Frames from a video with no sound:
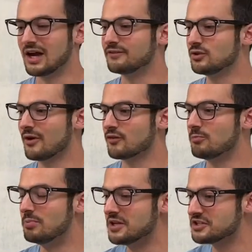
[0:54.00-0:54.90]
you ever
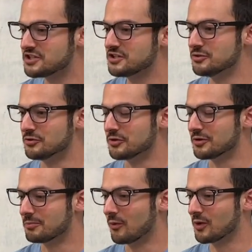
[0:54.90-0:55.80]
been sued
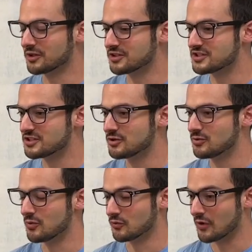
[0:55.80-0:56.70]
but wanted to sue
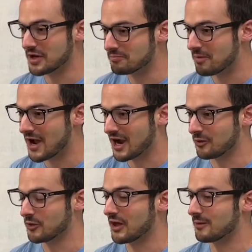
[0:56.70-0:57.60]
right back
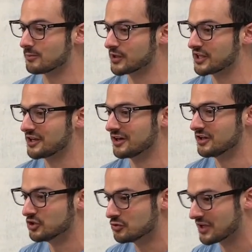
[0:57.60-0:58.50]
without bringing a
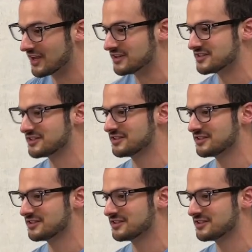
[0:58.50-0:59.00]
new case?